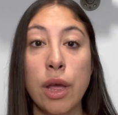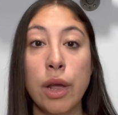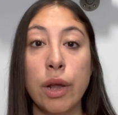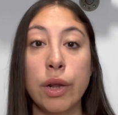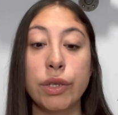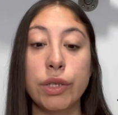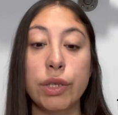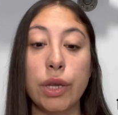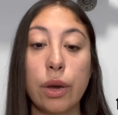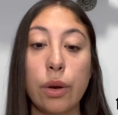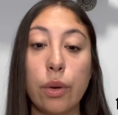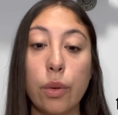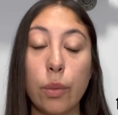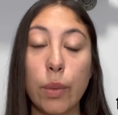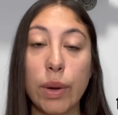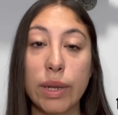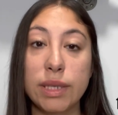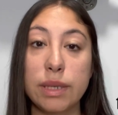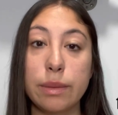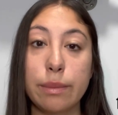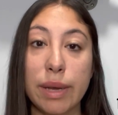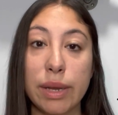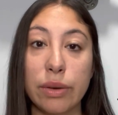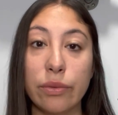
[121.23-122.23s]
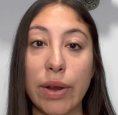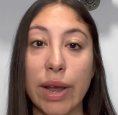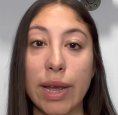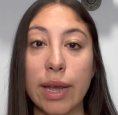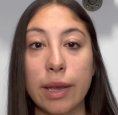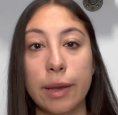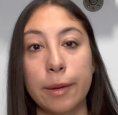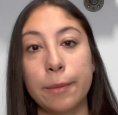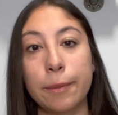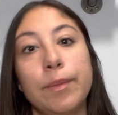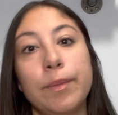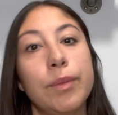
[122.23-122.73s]
So what's a med rec?
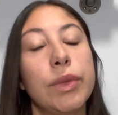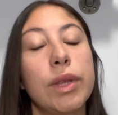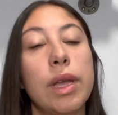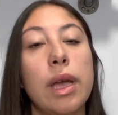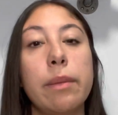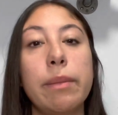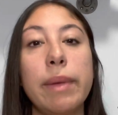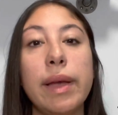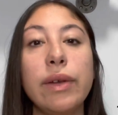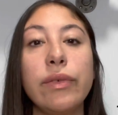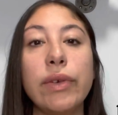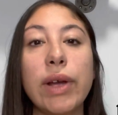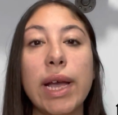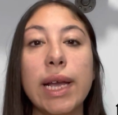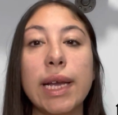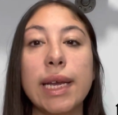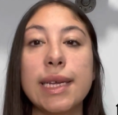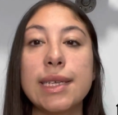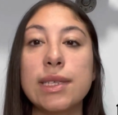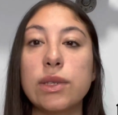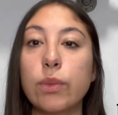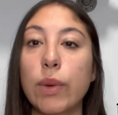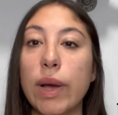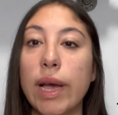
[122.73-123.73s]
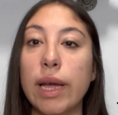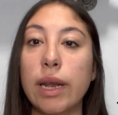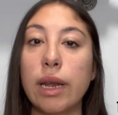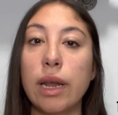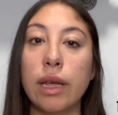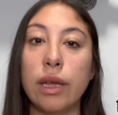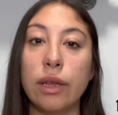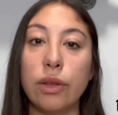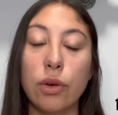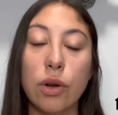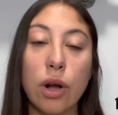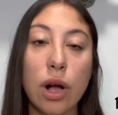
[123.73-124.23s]
A med rec is when
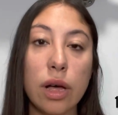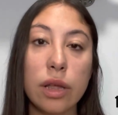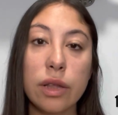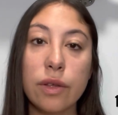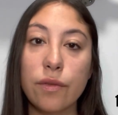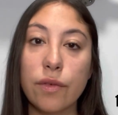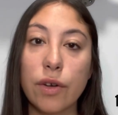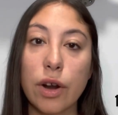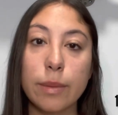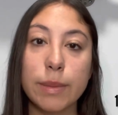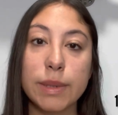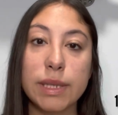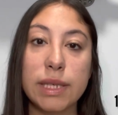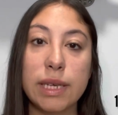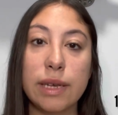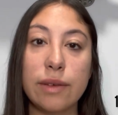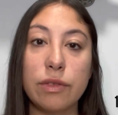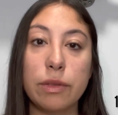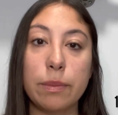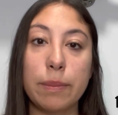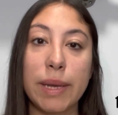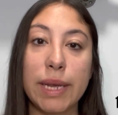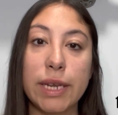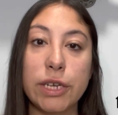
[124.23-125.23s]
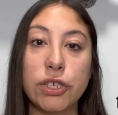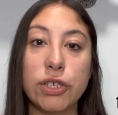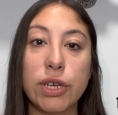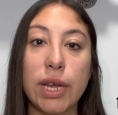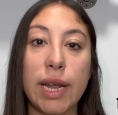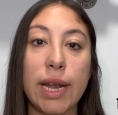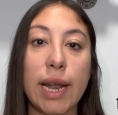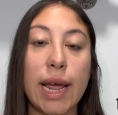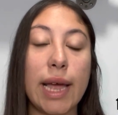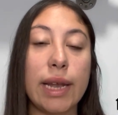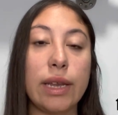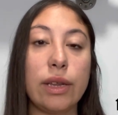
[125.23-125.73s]
you call the pharmacy of the
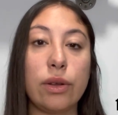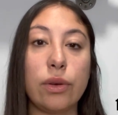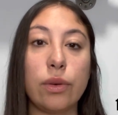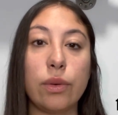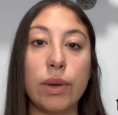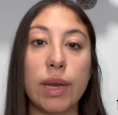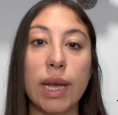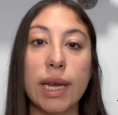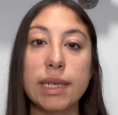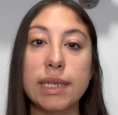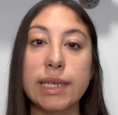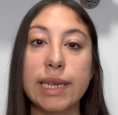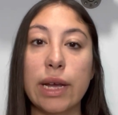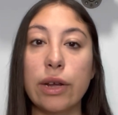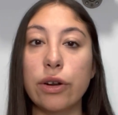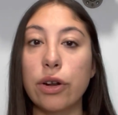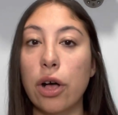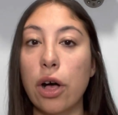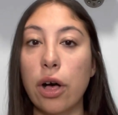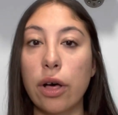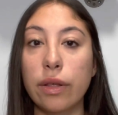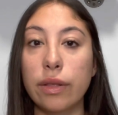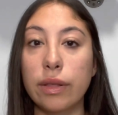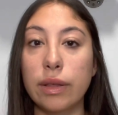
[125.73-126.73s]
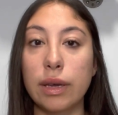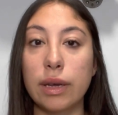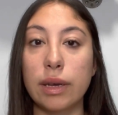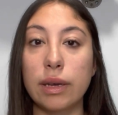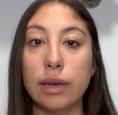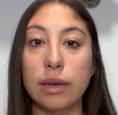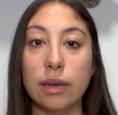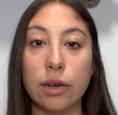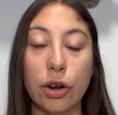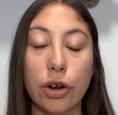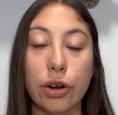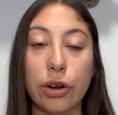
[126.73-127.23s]
patient and you get down all the
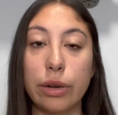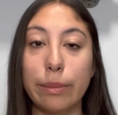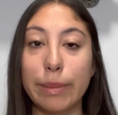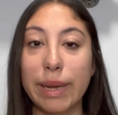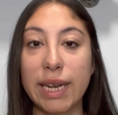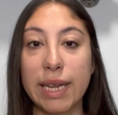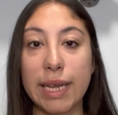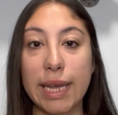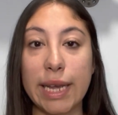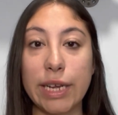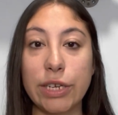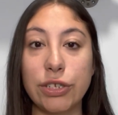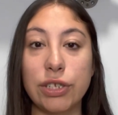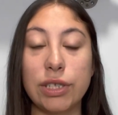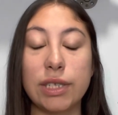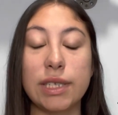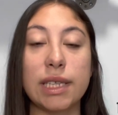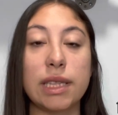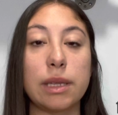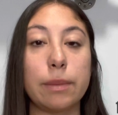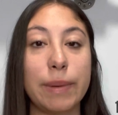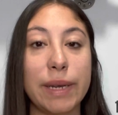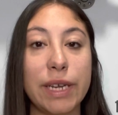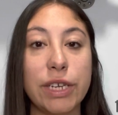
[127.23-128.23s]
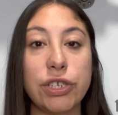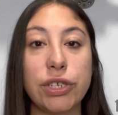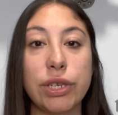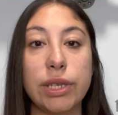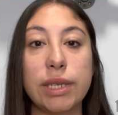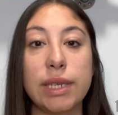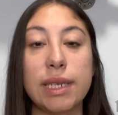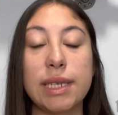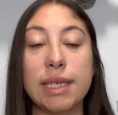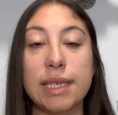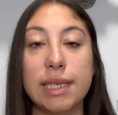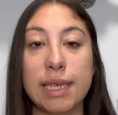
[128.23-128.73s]
current medications that the patient
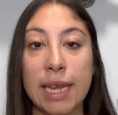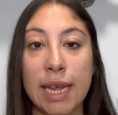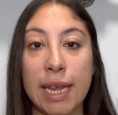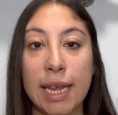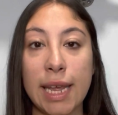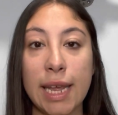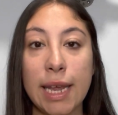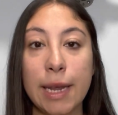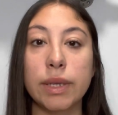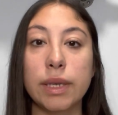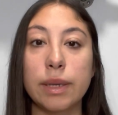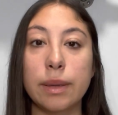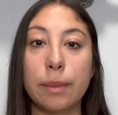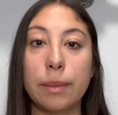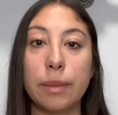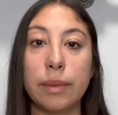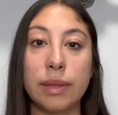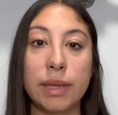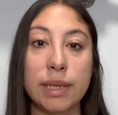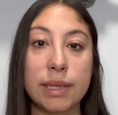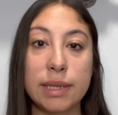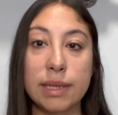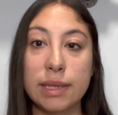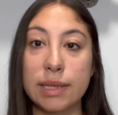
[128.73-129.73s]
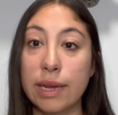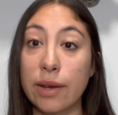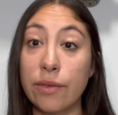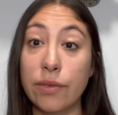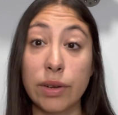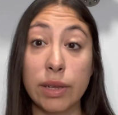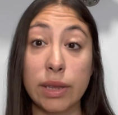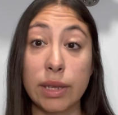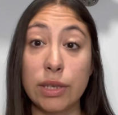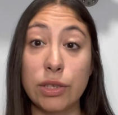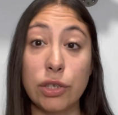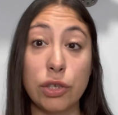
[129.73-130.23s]
is taking. This is
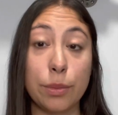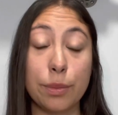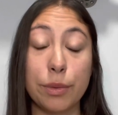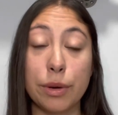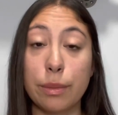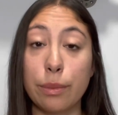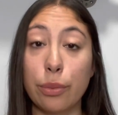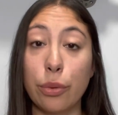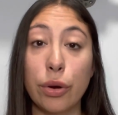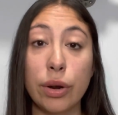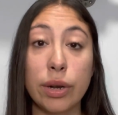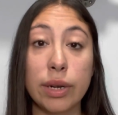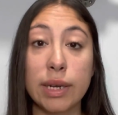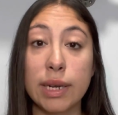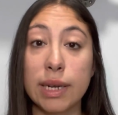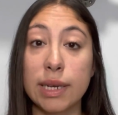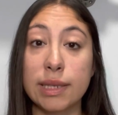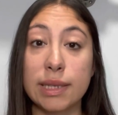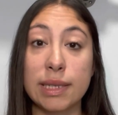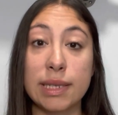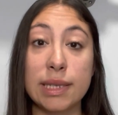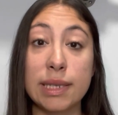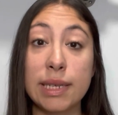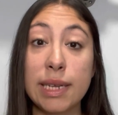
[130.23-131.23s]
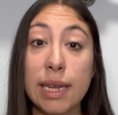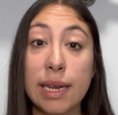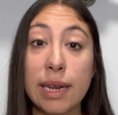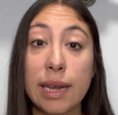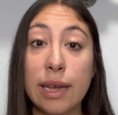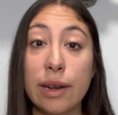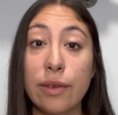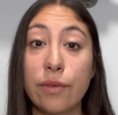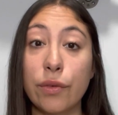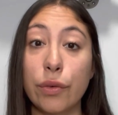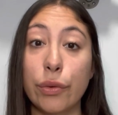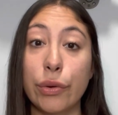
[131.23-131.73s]
definitely super important because it's
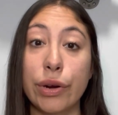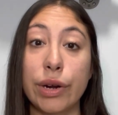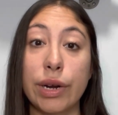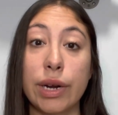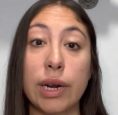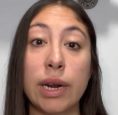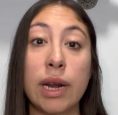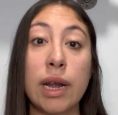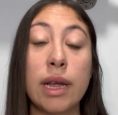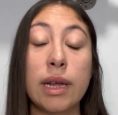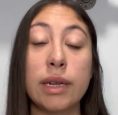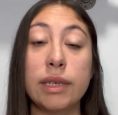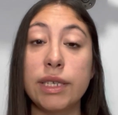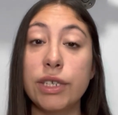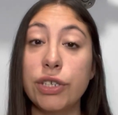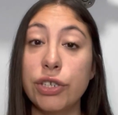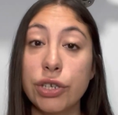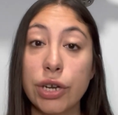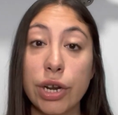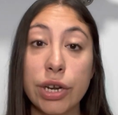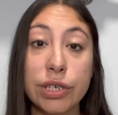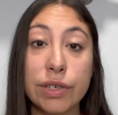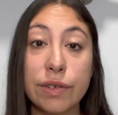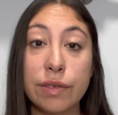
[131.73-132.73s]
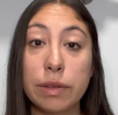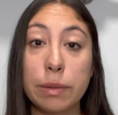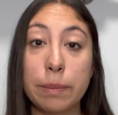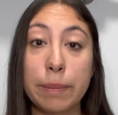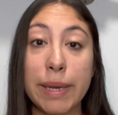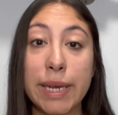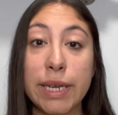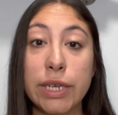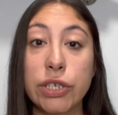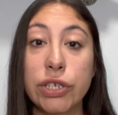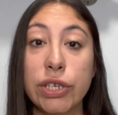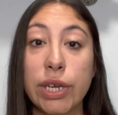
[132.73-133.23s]
needed for discharge of the
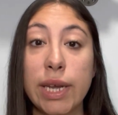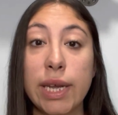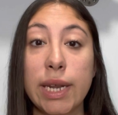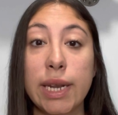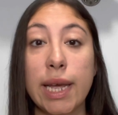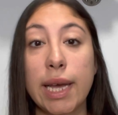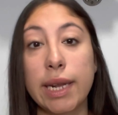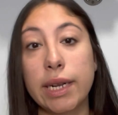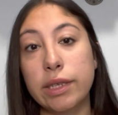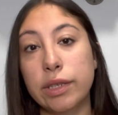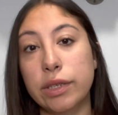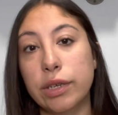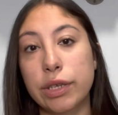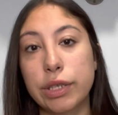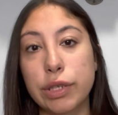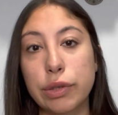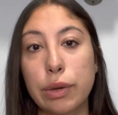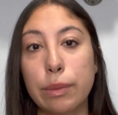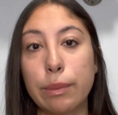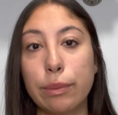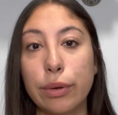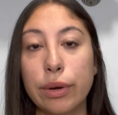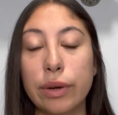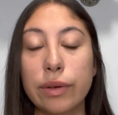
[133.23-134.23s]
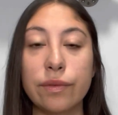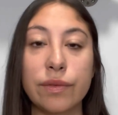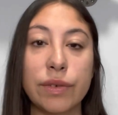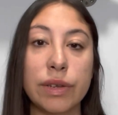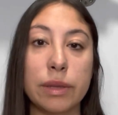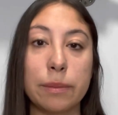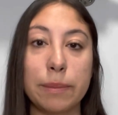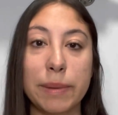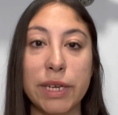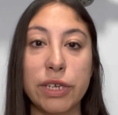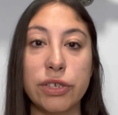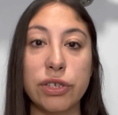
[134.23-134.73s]
patient, and it's also important for the
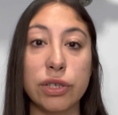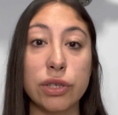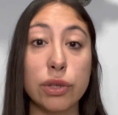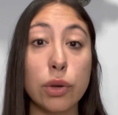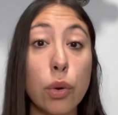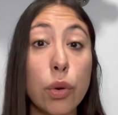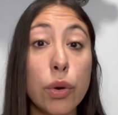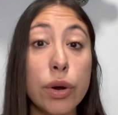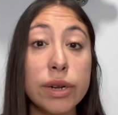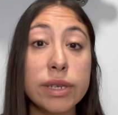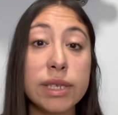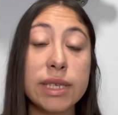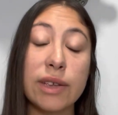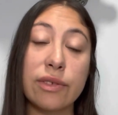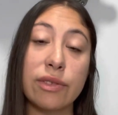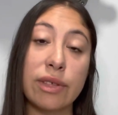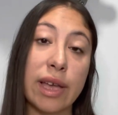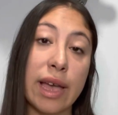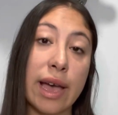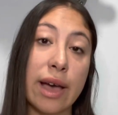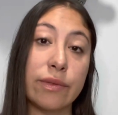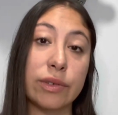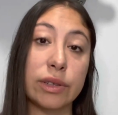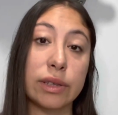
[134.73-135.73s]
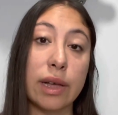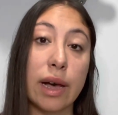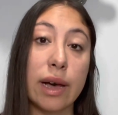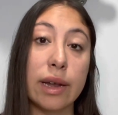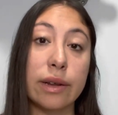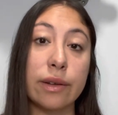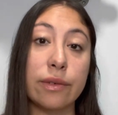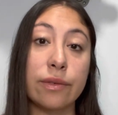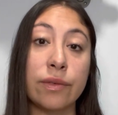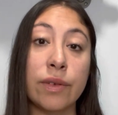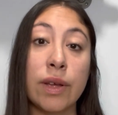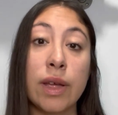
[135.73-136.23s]
patient's course if they have a lot
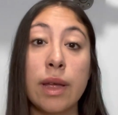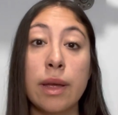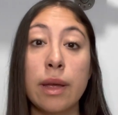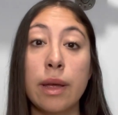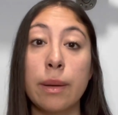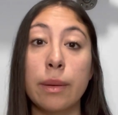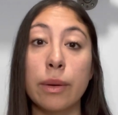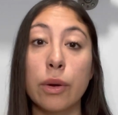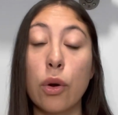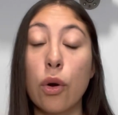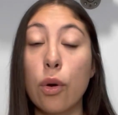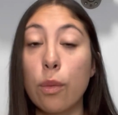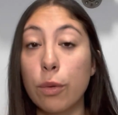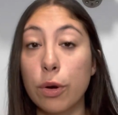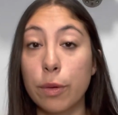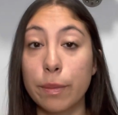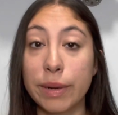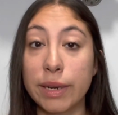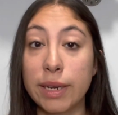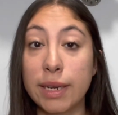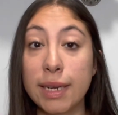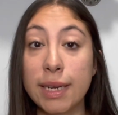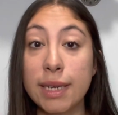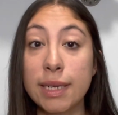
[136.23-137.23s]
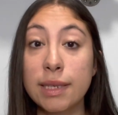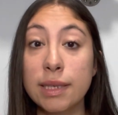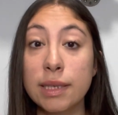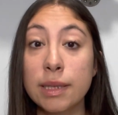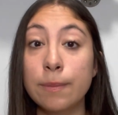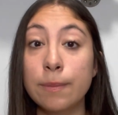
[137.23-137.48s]
of comorbidities.